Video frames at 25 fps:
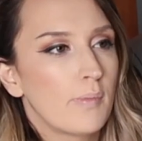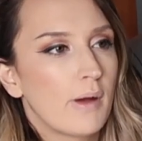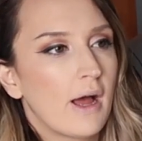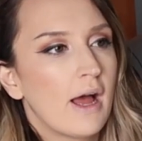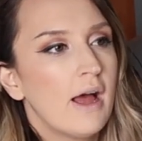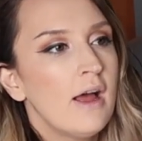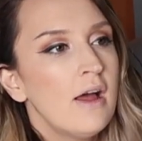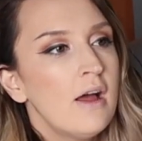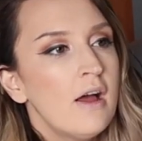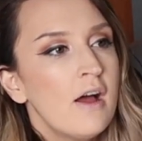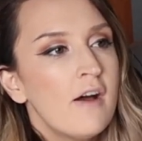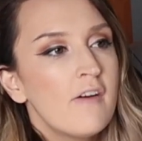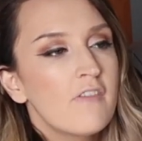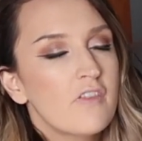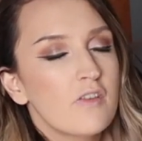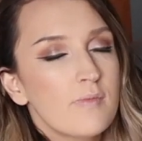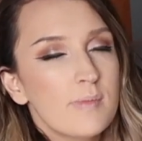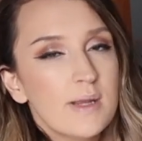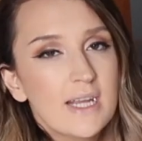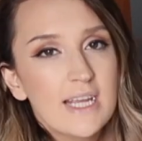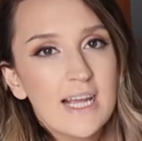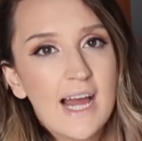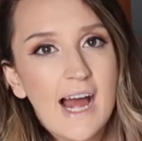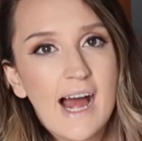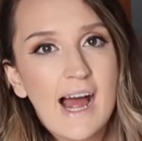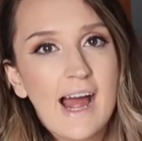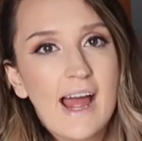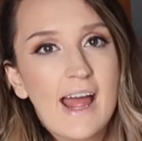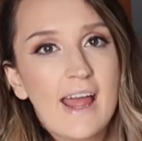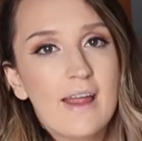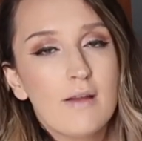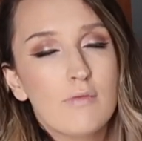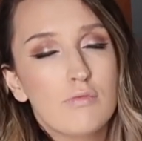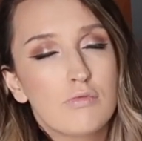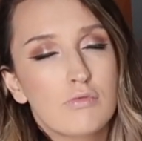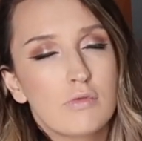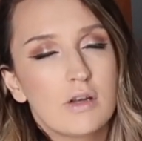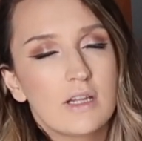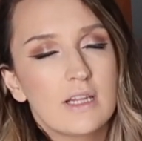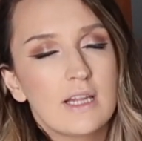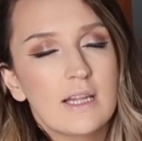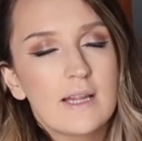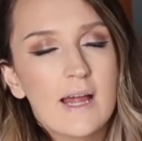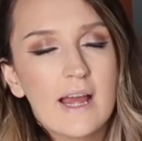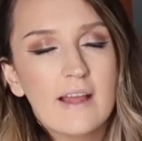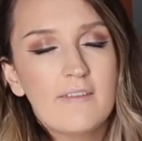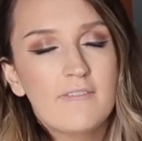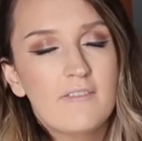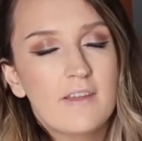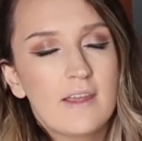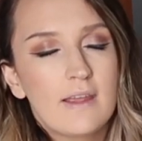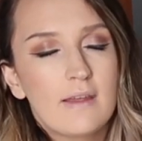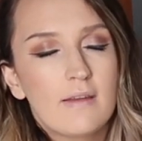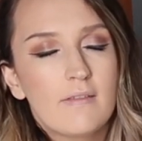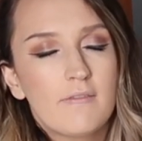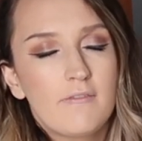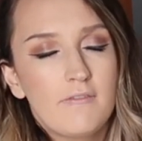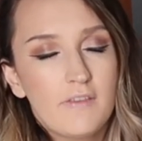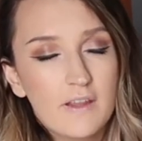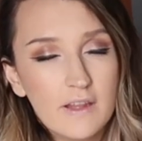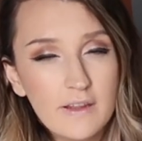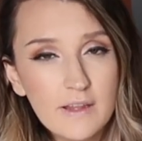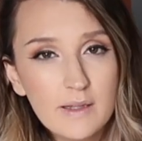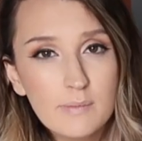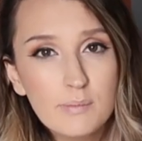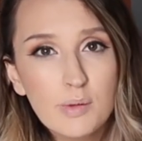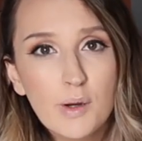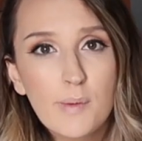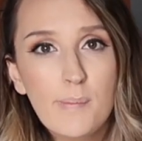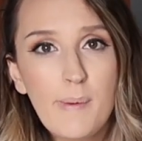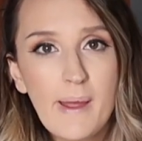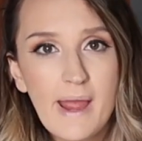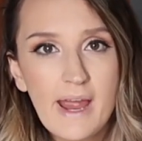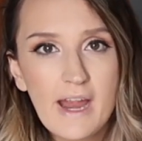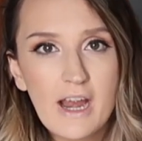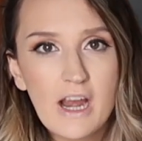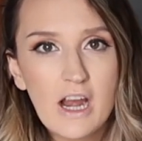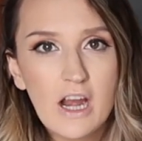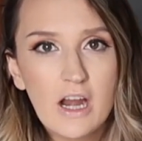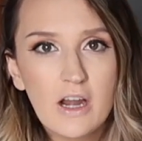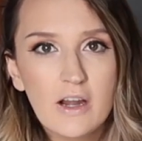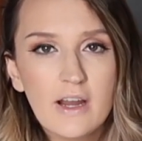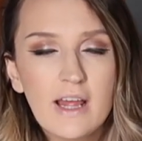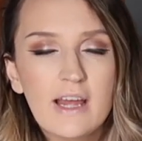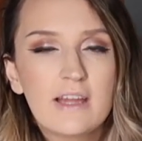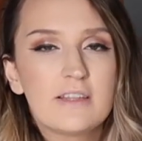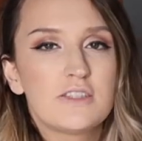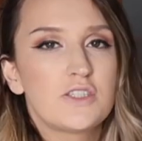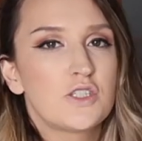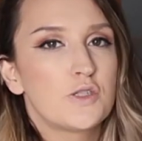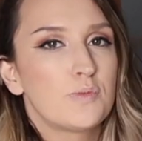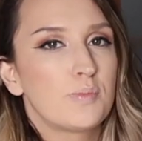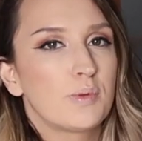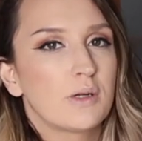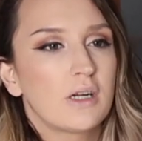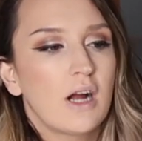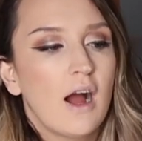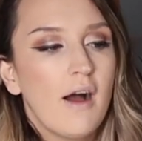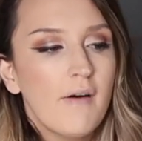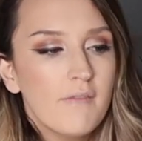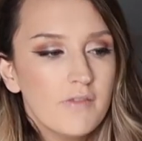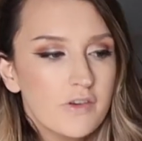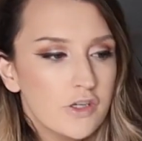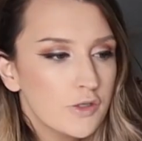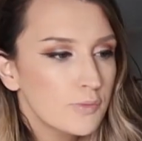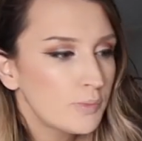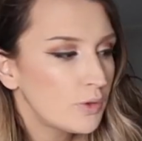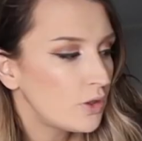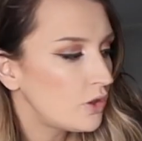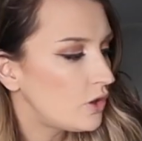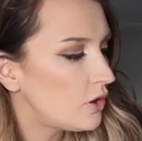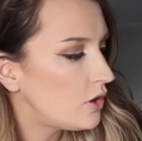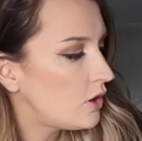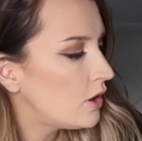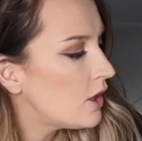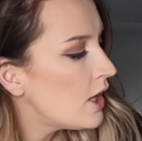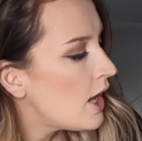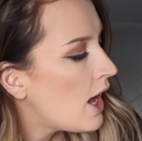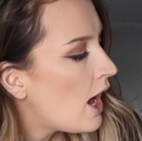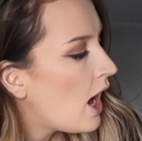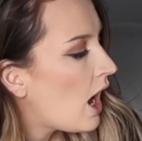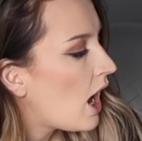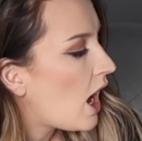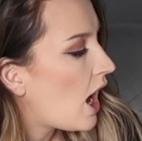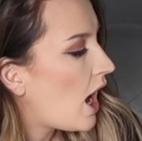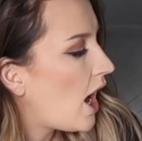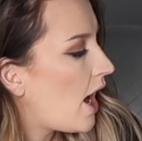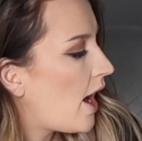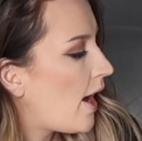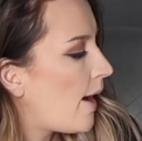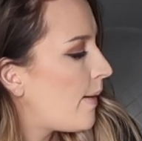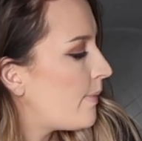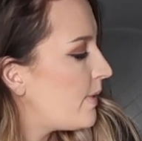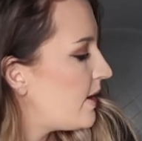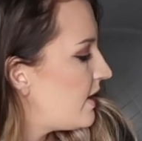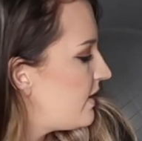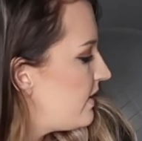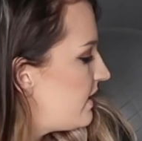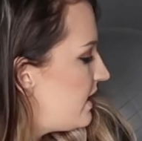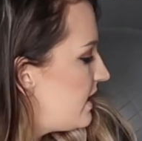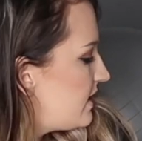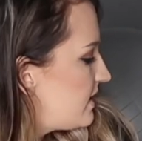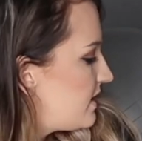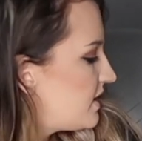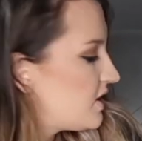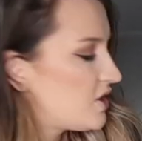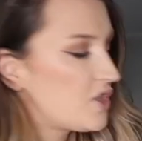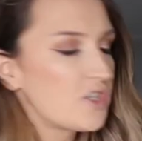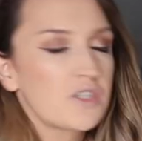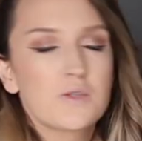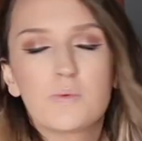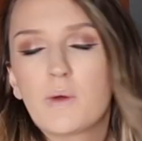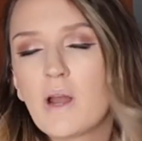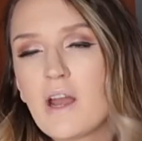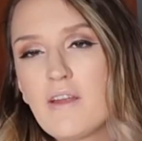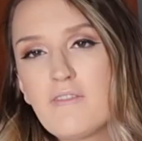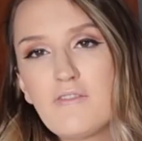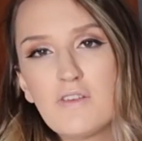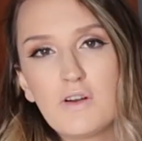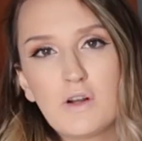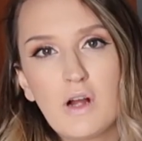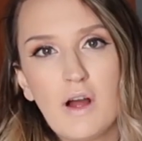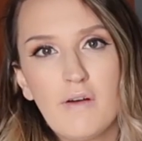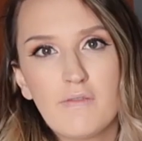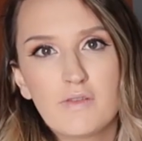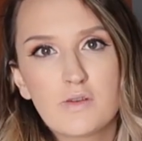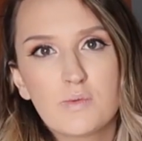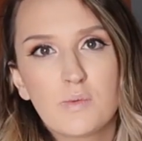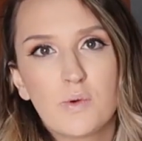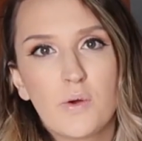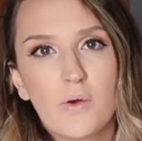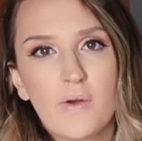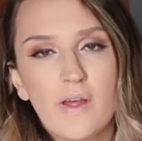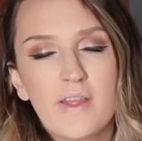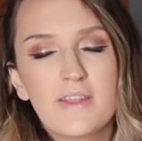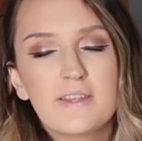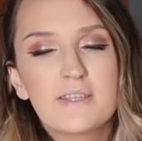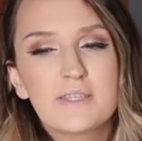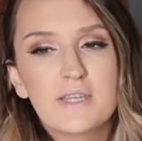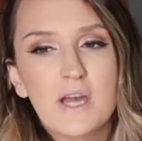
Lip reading: But for me, I really like feeling prepared and super comfortable, and this is just what I feel comfortable with.